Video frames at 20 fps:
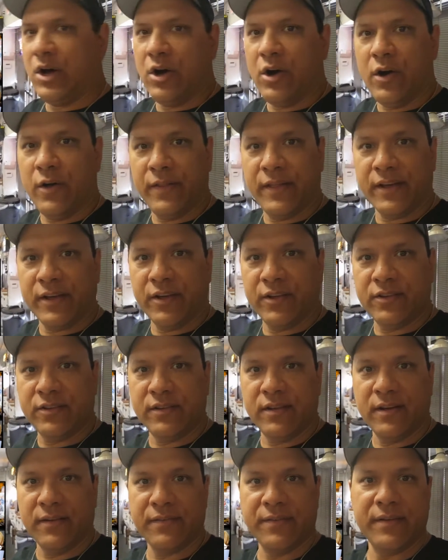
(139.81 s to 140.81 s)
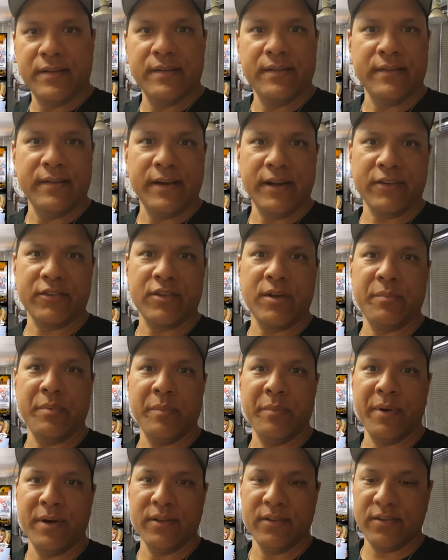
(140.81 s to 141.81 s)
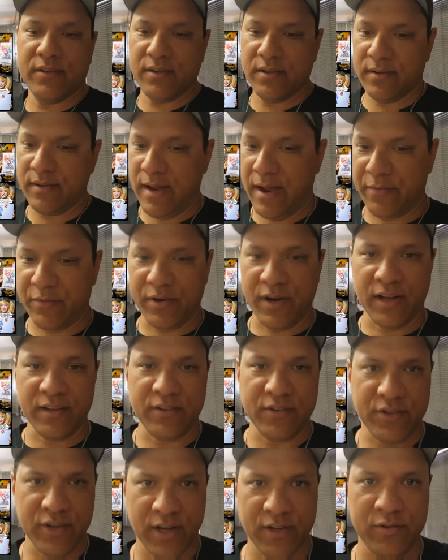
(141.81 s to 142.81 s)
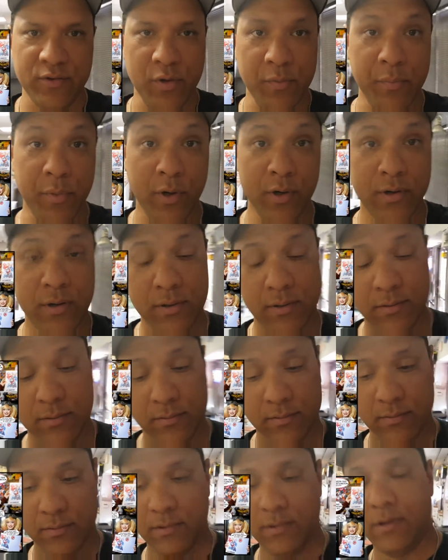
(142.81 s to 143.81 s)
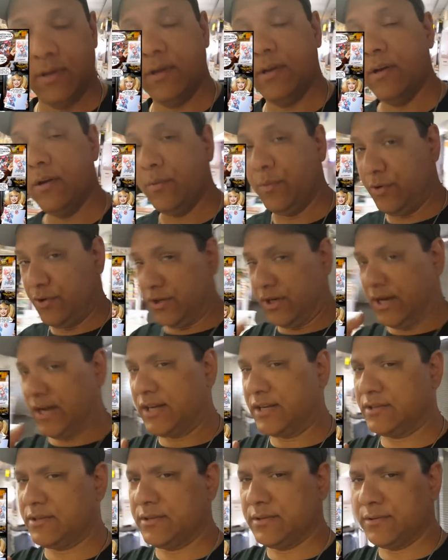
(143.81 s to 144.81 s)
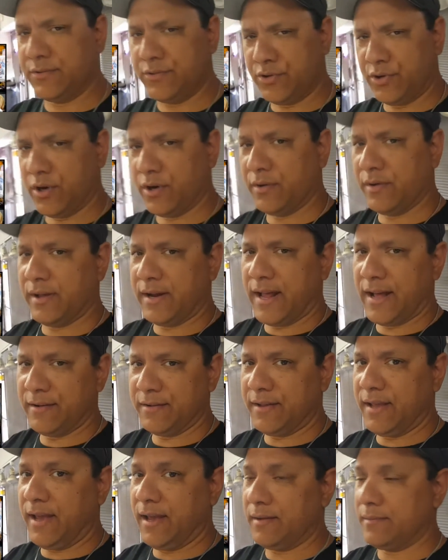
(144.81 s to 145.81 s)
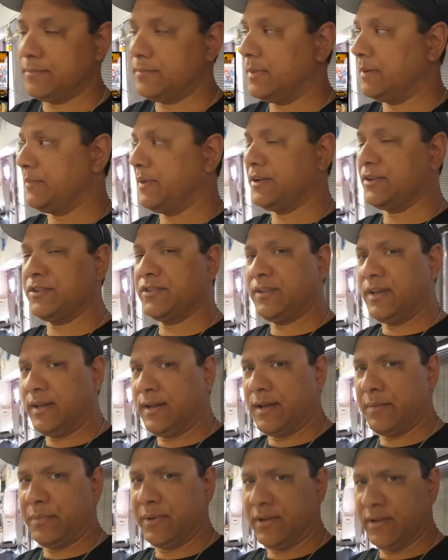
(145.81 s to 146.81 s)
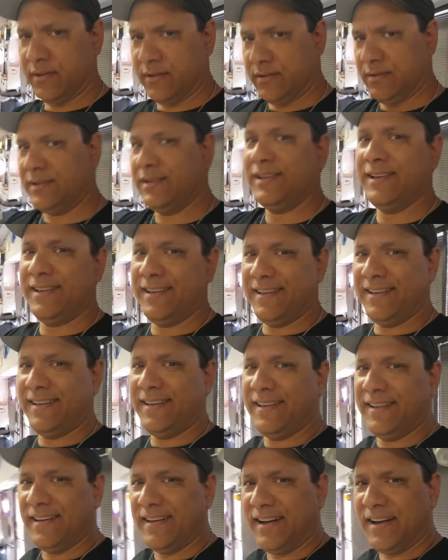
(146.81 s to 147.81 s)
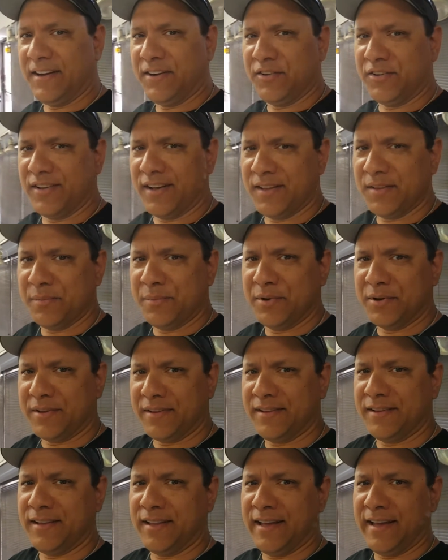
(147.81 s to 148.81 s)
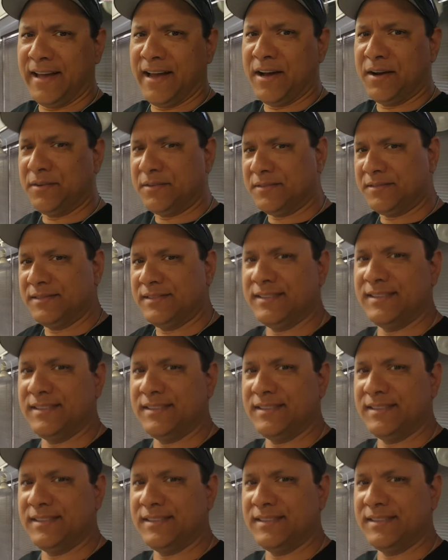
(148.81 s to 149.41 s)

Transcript: all that good stuff the next couple months advertising Chad's new book, which you guys should all run out and get. I'm not just saying that because I designed the book and the layout and